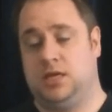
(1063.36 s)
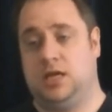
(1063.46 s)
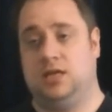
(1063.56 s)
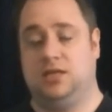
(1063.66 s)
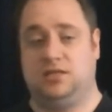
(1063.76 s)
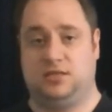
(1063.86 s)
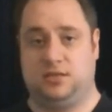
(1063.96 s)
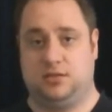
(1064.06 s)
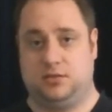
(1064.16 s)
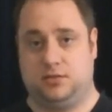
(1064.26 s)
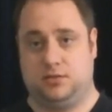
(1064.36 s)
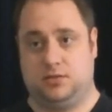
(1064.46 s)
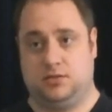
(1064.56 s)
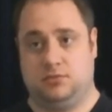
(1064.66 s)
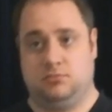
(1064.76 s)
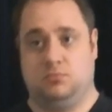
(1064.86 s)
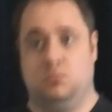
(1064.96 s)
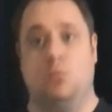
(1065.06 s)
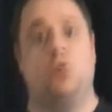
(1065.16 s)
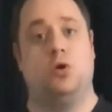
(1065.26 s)
And that's
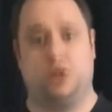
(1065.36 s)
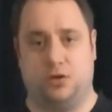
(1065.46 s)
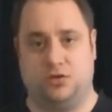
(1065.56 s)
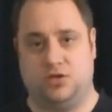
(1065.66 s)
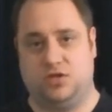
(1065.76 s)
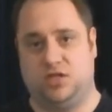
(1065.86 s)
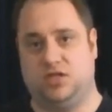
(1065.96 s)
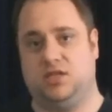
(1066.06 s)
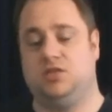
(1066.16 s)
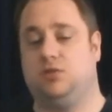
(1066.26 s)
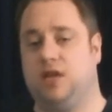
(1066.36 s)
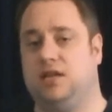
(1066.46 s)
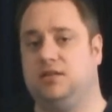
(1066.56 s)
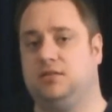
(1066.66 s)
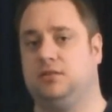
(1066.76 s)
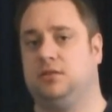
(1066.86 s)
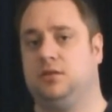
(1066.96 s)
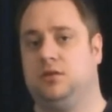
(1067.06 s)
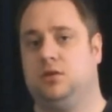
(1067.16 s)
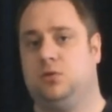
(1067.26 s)
more the consciousness that you get
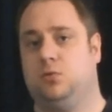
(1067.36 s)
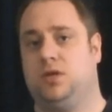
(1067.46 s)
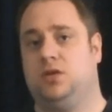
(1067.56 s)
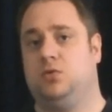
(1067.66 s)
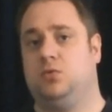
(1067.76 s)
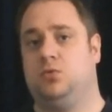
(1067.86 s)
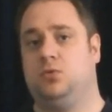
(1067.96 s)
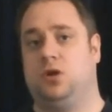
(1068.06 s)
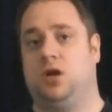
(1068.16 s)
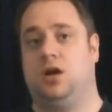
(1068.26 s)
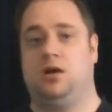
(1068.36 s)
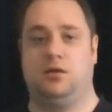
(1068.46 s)
when you are